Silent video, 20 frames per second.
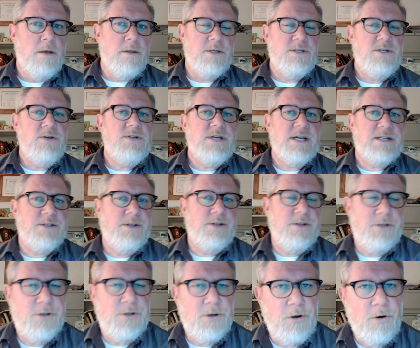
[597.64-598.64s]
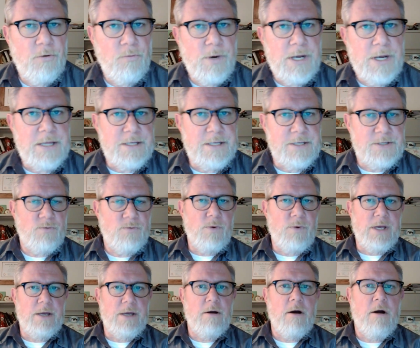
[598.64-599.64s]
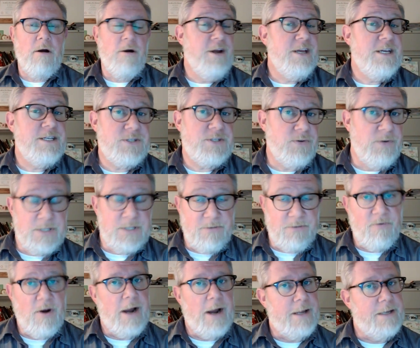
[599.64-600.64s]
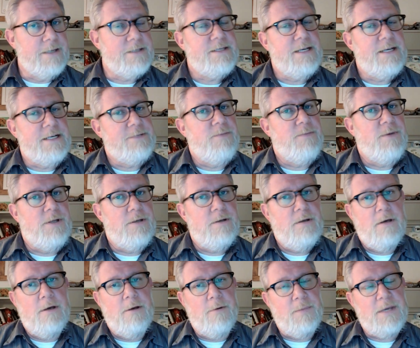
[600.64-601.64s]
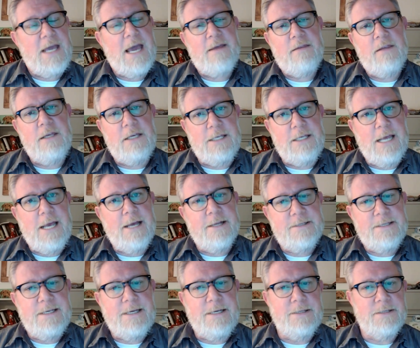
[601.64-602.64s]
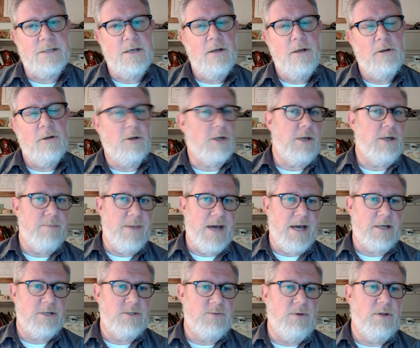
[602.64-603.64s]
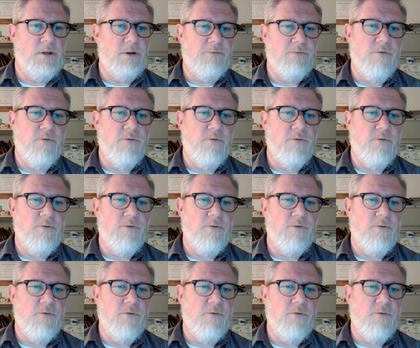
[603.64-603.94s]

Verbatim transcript: The two texts that you're going to read this week are Histories of Writing Assessment. Kathleen Yancey's Looking Back as We Look